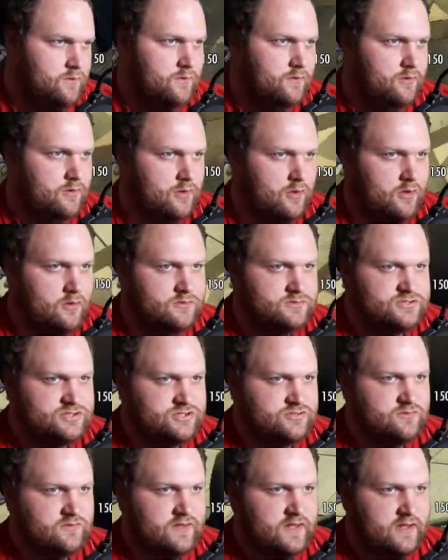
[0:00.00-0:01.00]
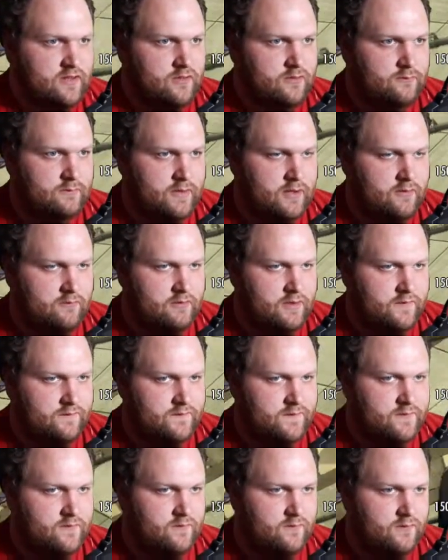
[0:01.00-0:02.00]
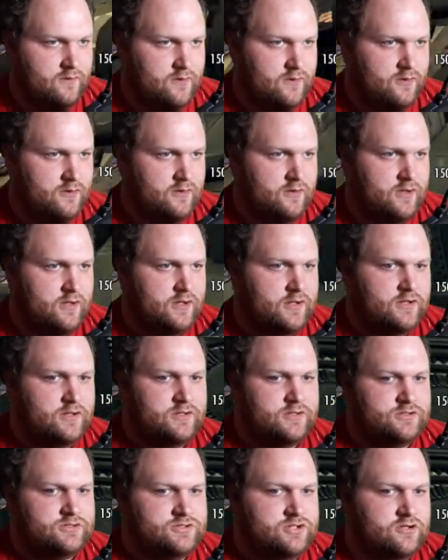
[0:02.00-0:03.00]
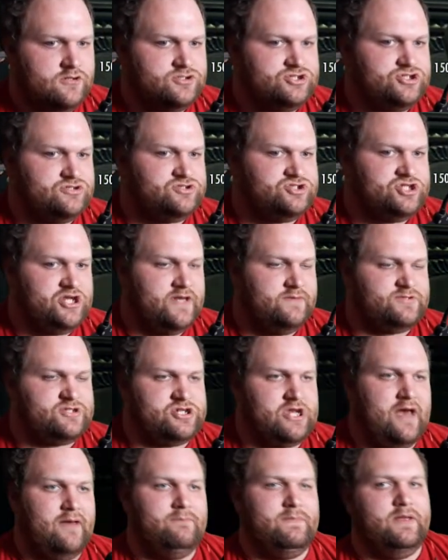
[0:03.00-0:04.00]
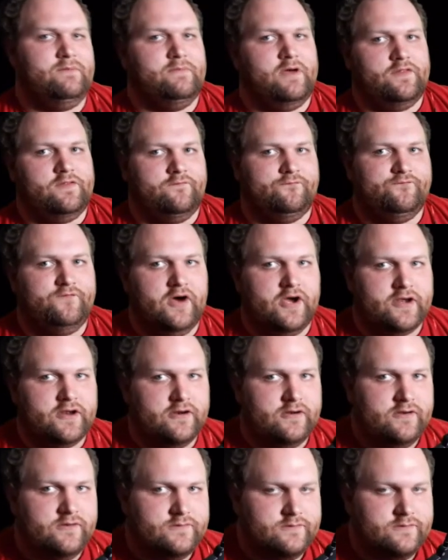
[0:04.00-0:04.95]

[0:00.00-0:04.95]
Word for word: Don't you kill me around the corner. Don't you cheap shot me, motherfucker.